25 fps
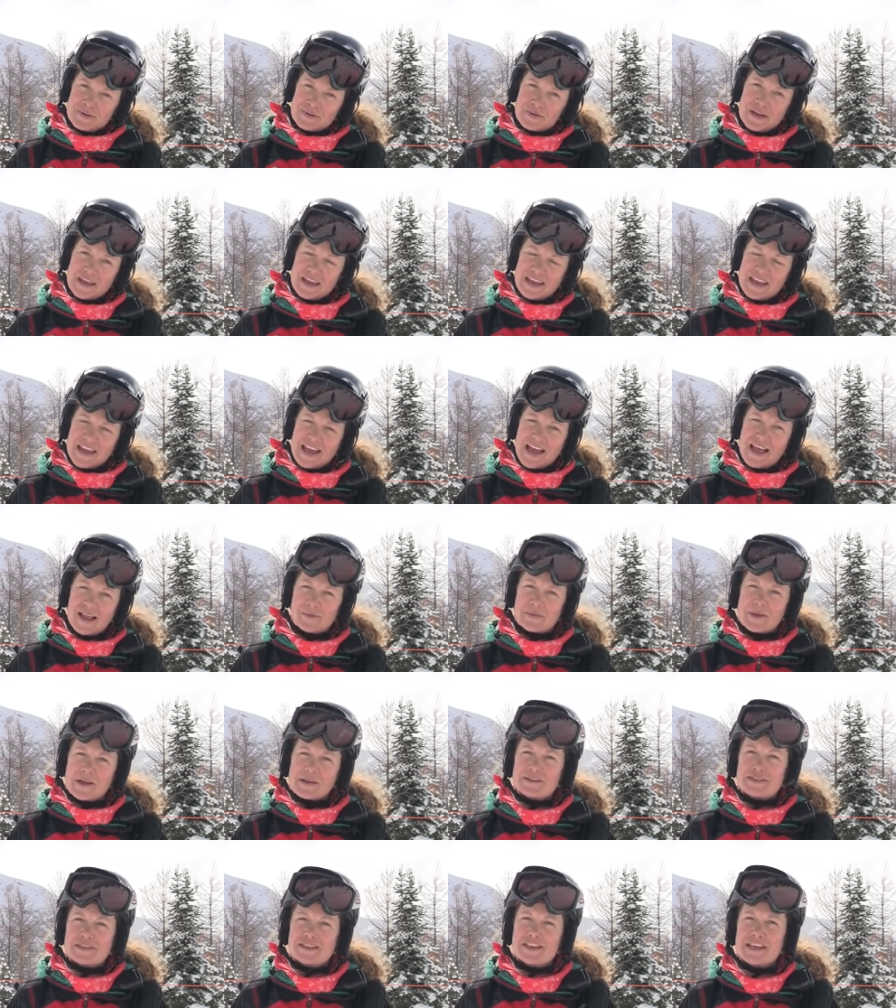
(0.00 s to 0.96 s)
we help
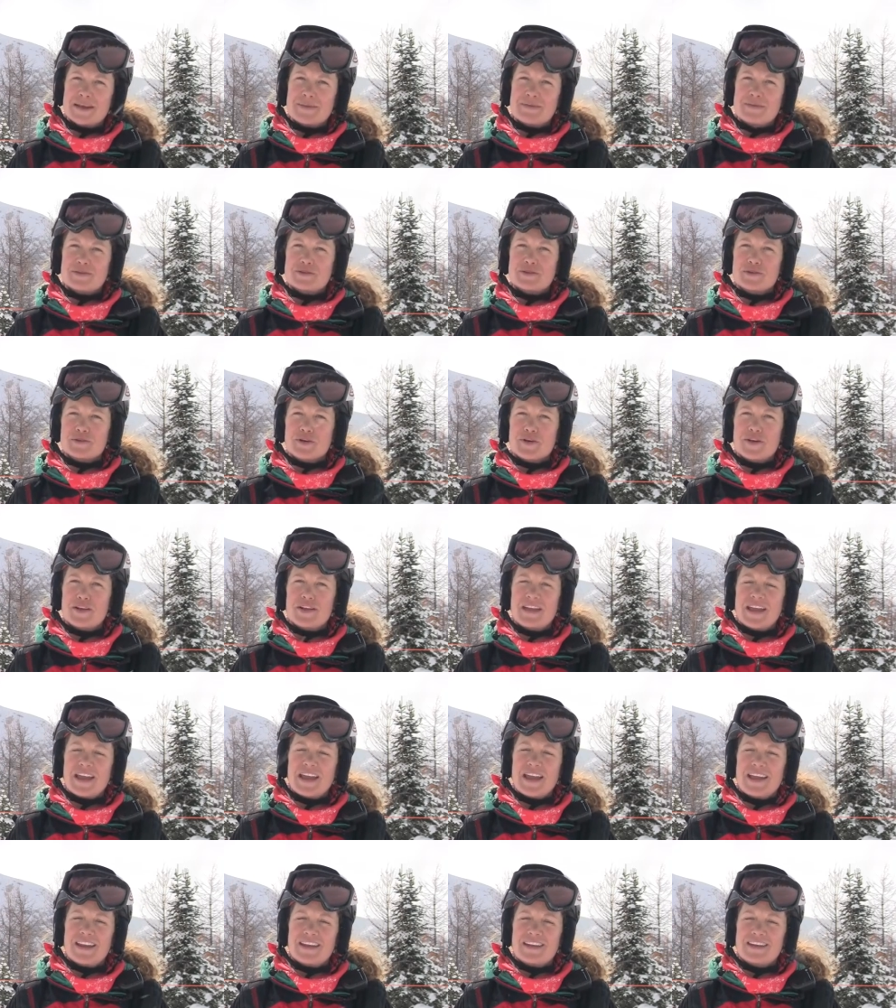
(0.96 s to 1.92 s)
out ski patrol
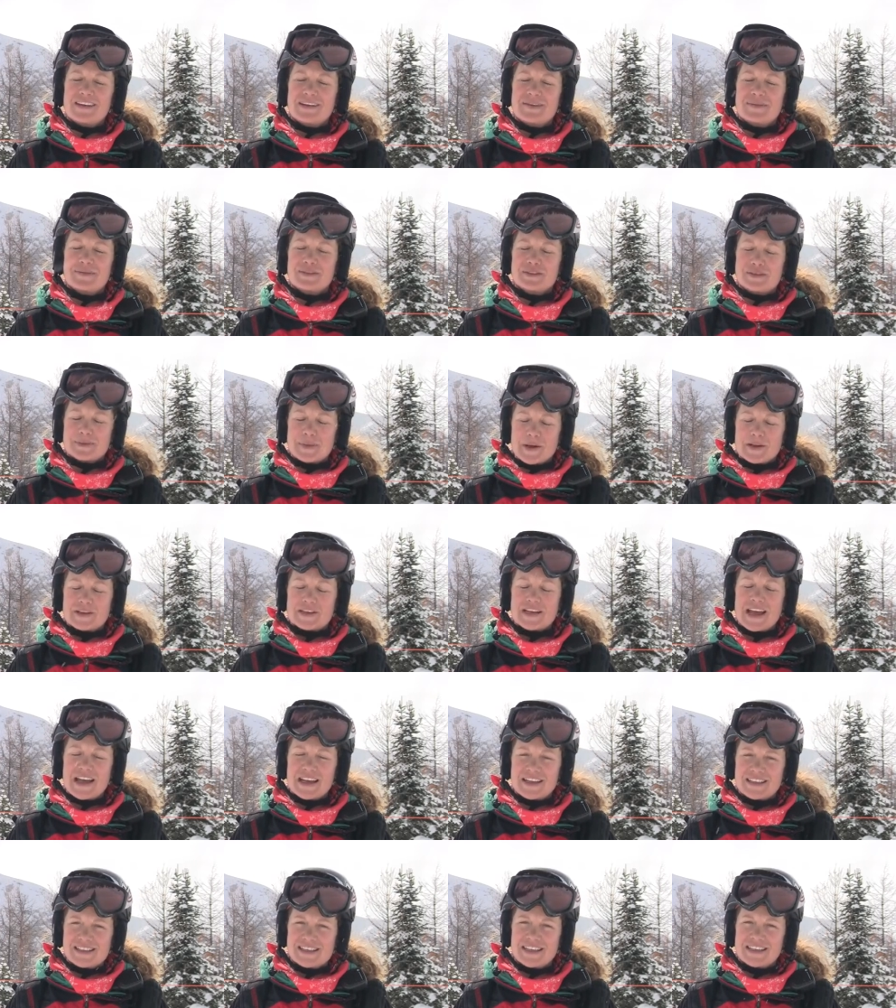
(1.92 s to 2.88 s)
and uh, respond to
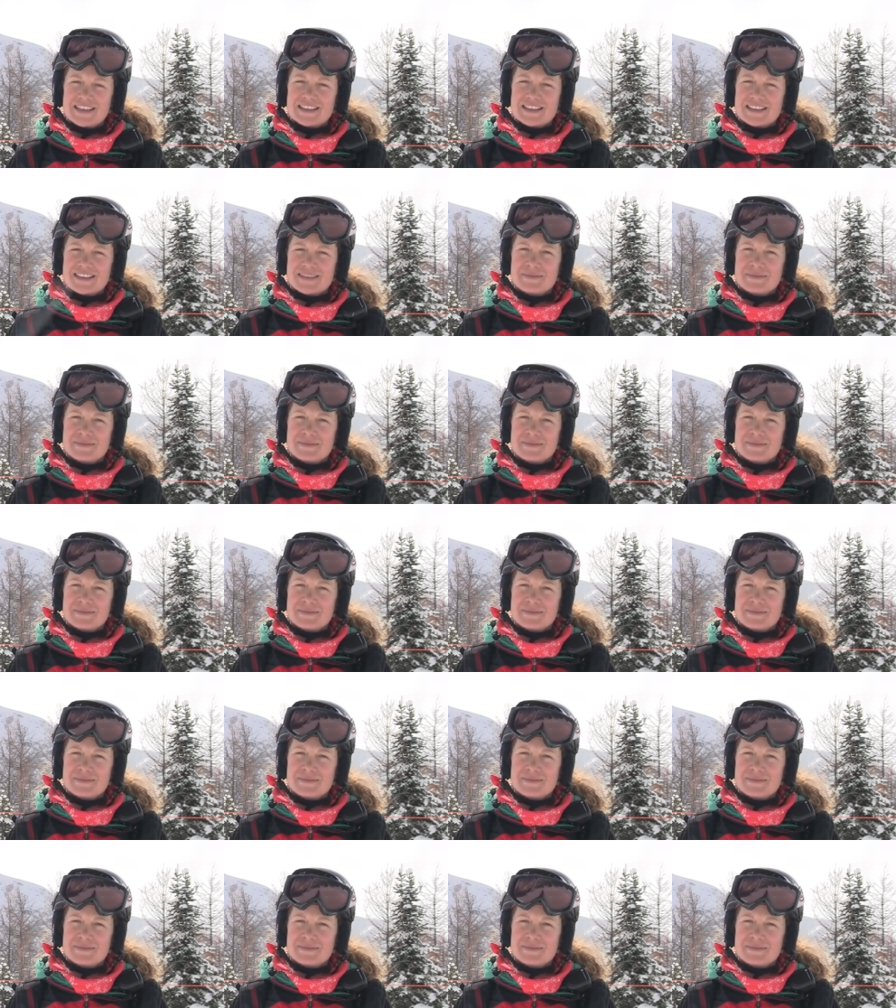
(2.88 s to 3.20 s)
accidents.